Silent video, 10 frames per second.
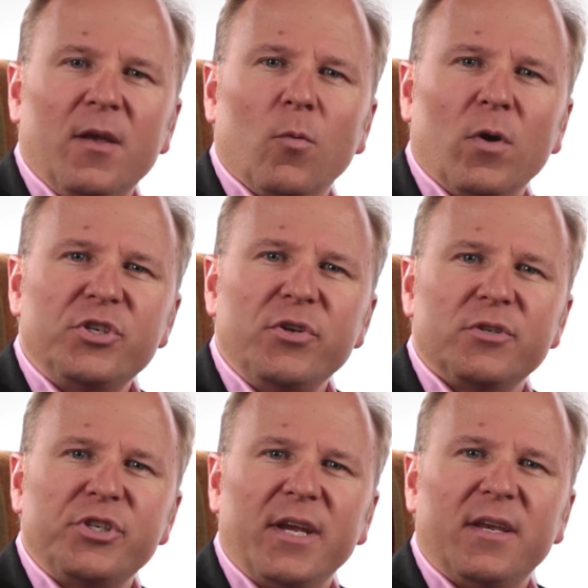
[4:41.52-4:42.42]
Once you're
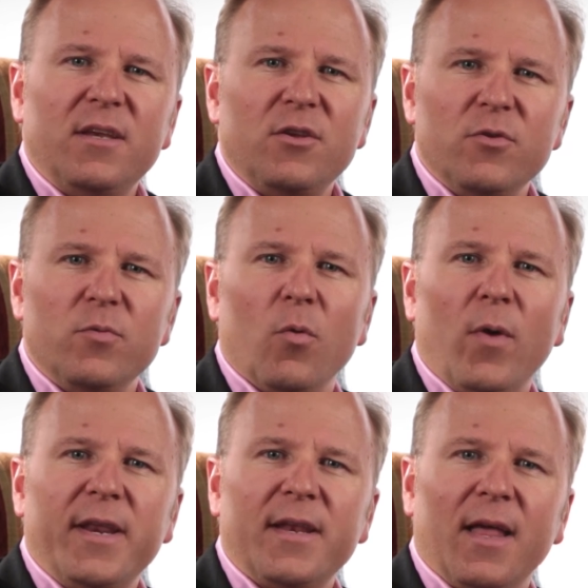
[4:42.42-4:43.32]
checked in, you will
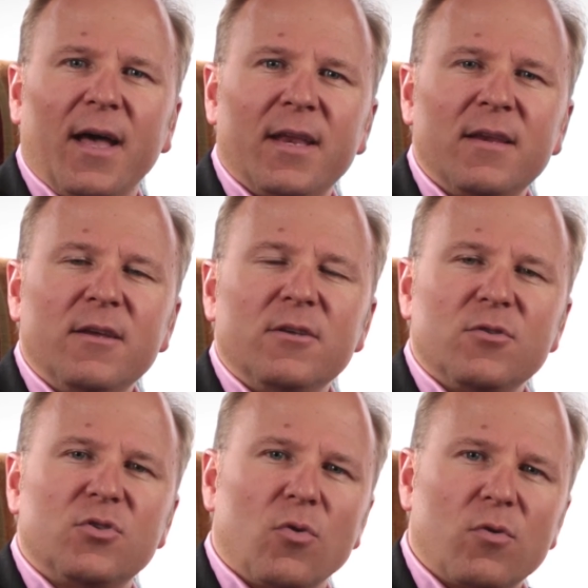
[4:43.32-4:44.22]
wait in line to
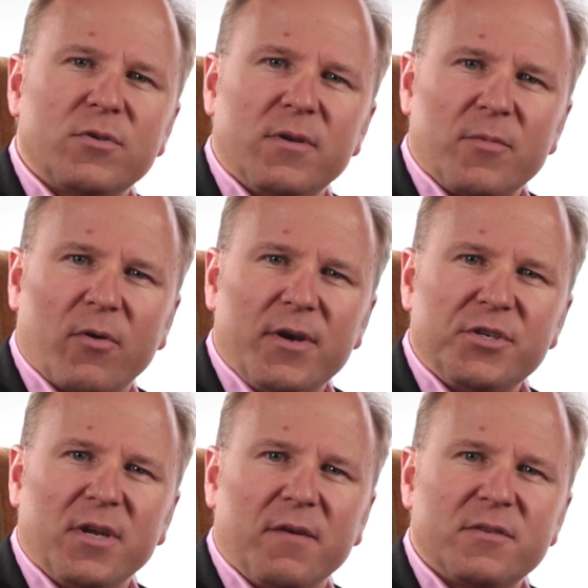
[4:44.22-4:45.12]
talk to an
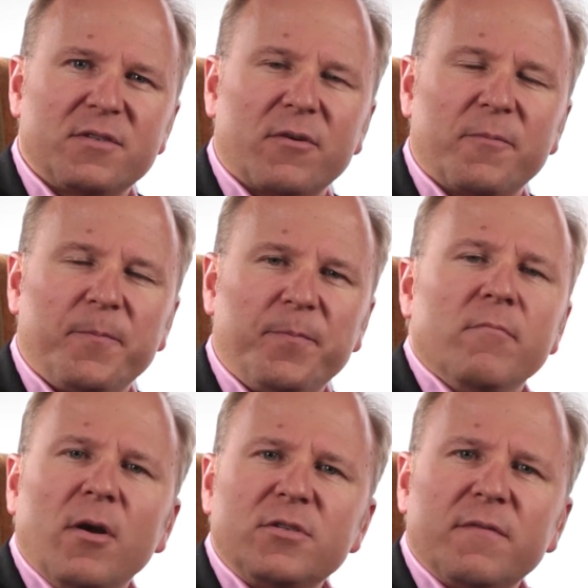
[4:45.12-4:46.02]
immigration officer.
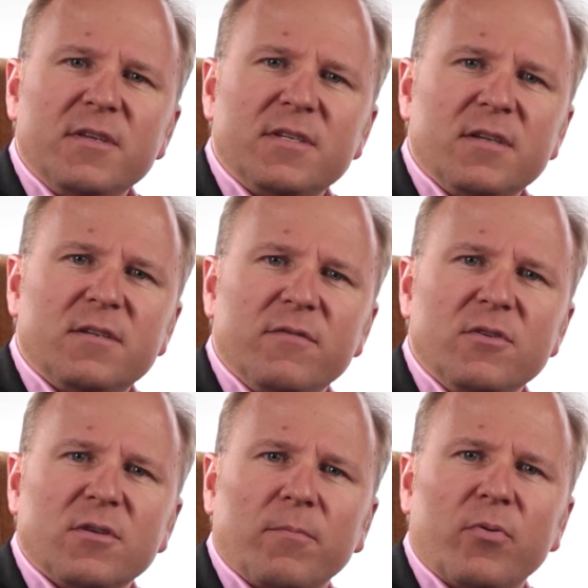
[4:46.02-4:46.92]
Most of these
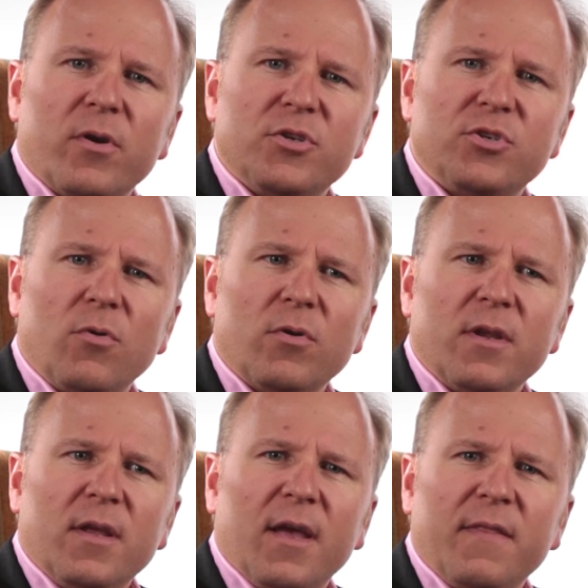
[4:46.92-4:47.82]
interviews are pretty short,
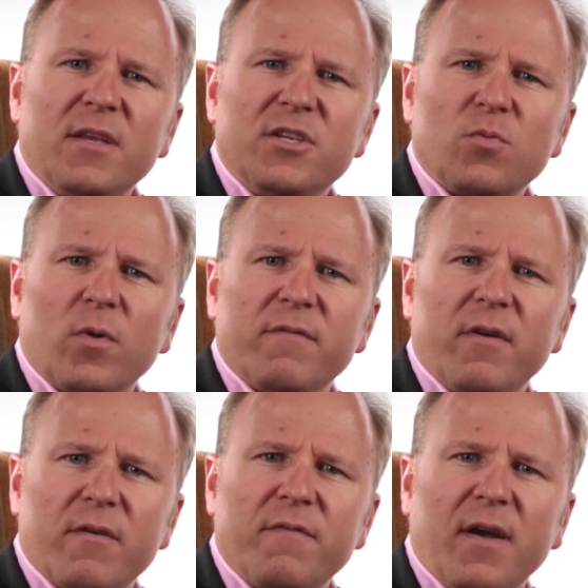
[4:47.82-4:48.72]
and they just want to
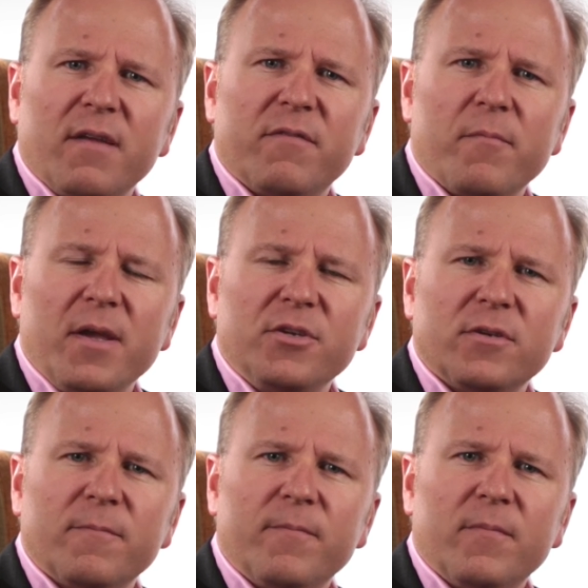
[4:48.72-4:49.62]
verify
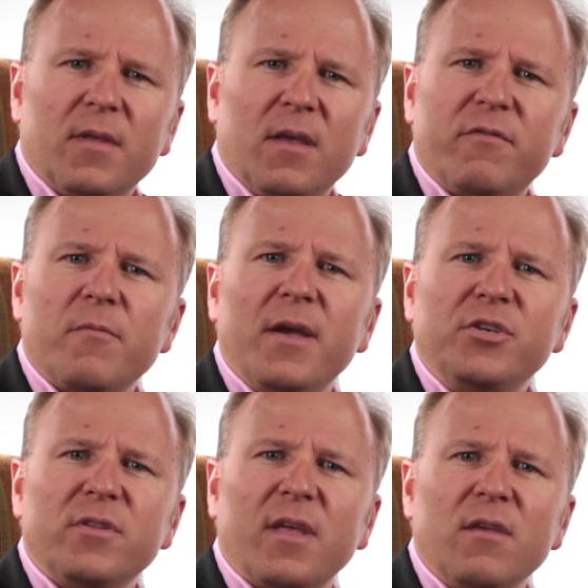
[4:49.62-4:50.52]
information
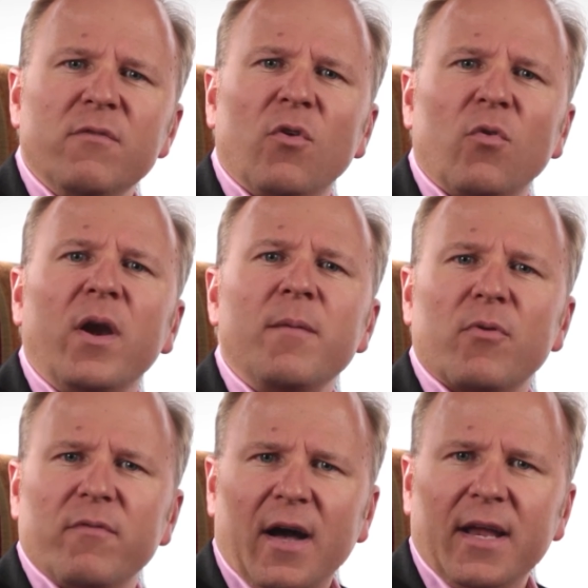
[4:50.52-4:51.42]
that you've already
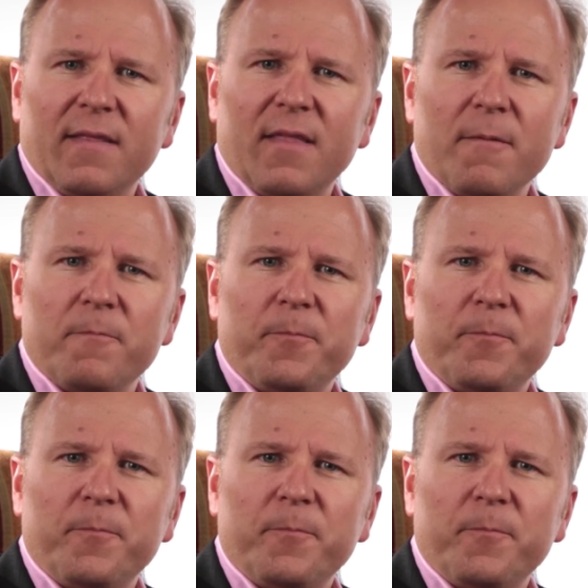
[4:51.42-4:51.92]
provided them.